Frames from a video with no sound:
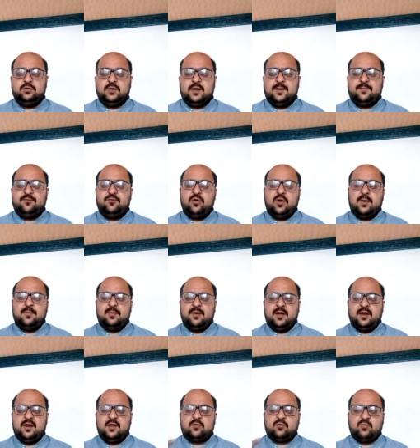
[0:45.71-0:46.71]
if you have
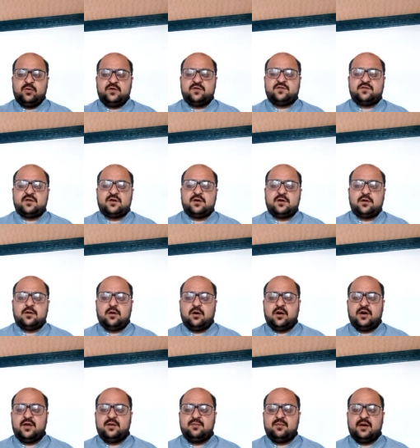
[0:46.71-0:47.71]
any question
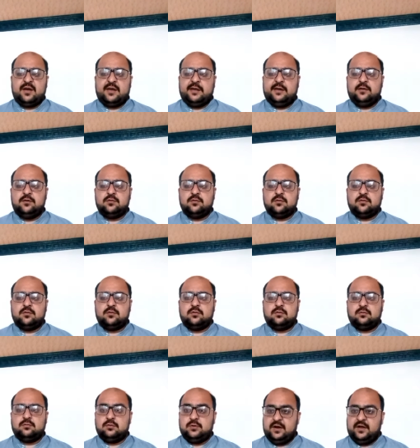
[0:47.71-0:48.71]
regarding my
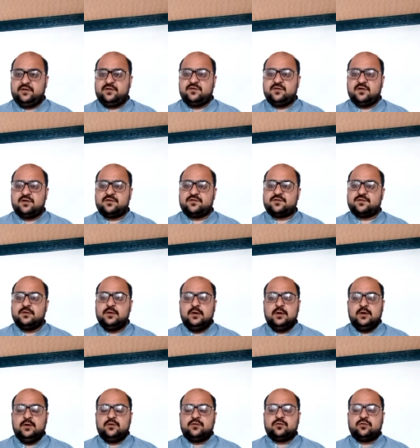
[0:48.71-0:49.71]
uh, lectures,
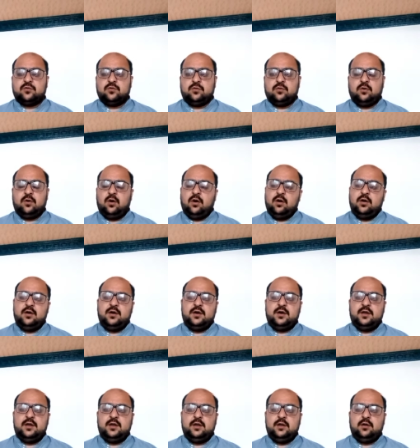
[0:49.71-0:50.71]
so
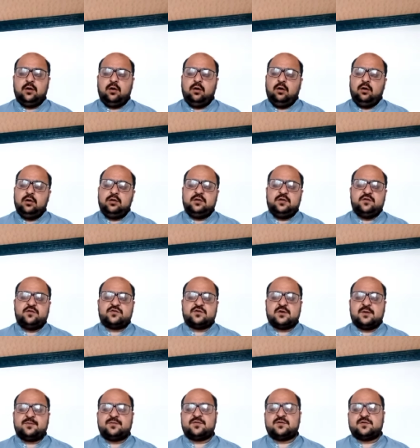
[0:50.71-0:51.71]
already all these
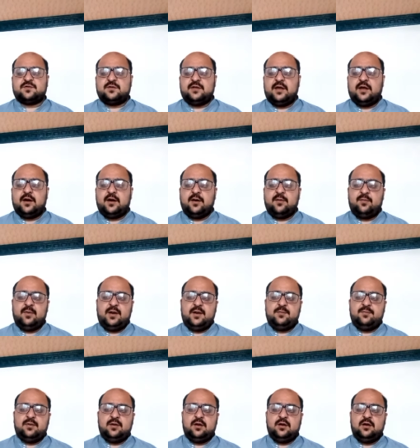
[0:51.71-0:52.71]
stuffs they are
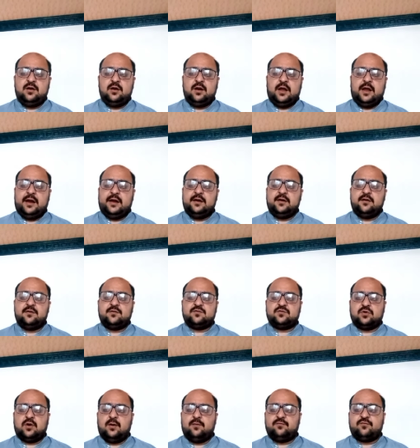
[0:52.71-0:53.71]
available and
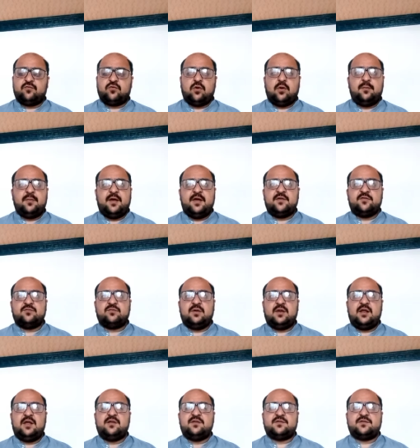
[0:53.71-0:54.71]
soft form as well
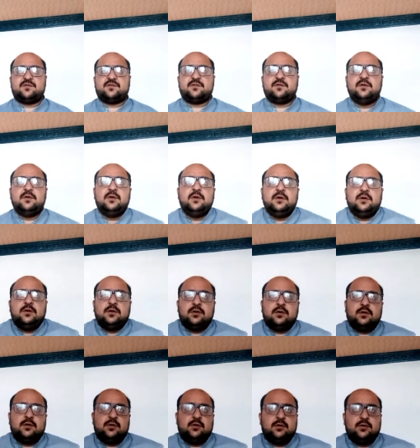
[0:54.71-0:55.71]
as
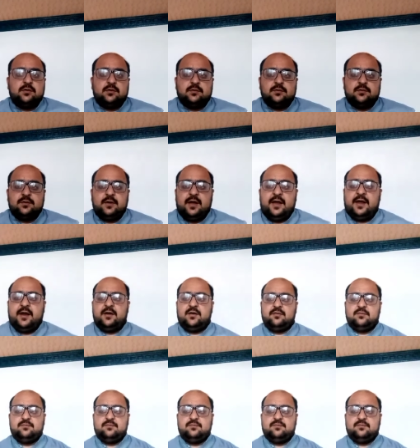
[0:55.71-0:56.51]
uh, and